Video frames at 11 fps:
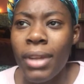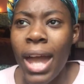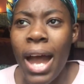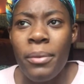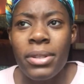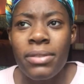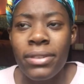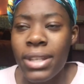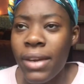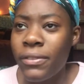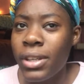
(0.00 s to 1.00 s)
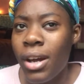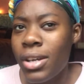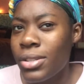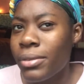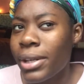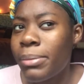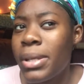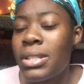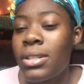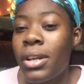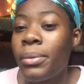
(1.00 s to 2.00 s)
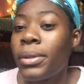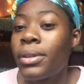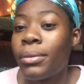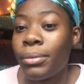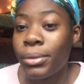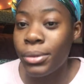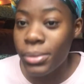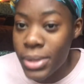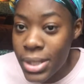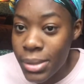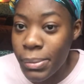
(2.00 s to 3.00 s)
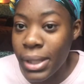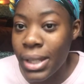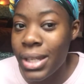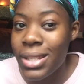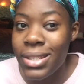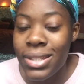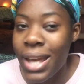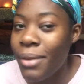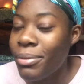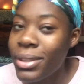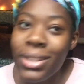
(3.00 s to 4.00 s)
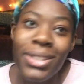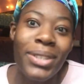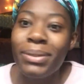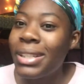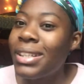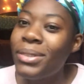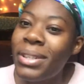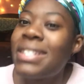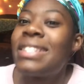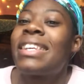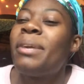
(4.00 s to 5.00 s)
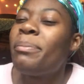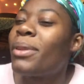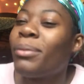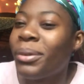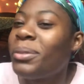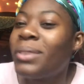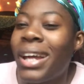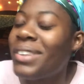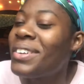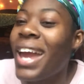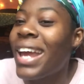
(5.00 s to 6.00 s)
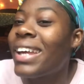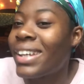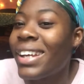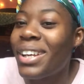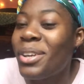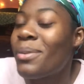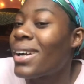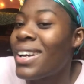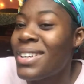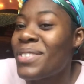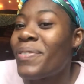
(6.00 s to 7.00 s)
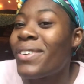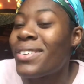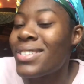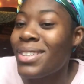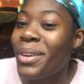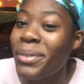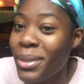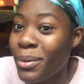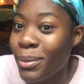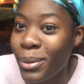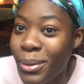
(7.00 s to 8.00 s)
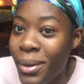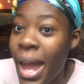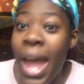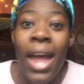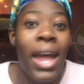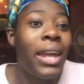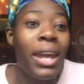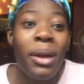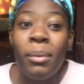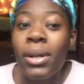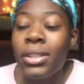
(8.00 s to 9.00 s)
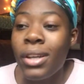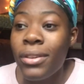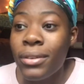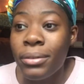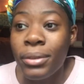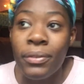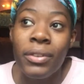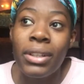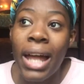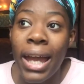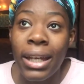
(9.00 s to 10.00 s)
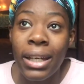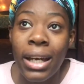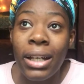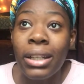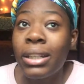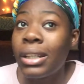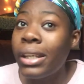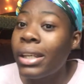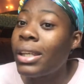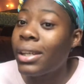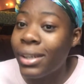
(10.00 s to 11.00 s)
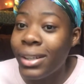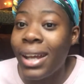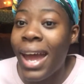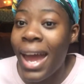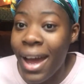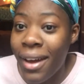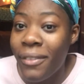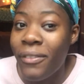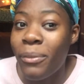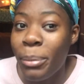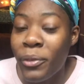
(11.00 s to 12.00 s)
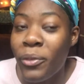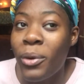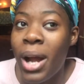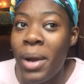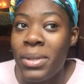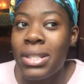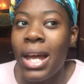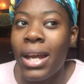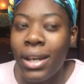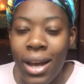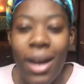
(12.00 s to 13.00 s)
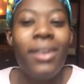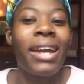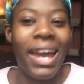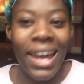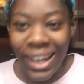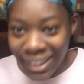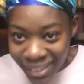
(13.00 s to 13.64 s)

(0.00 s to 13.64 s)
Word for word: I would definitely also recommend starting with the root because I really don't think you can skip the root. Like you can't get anywhere else if you don't start with the root. And I worked on the root for like a good year and a half before I was like, okay,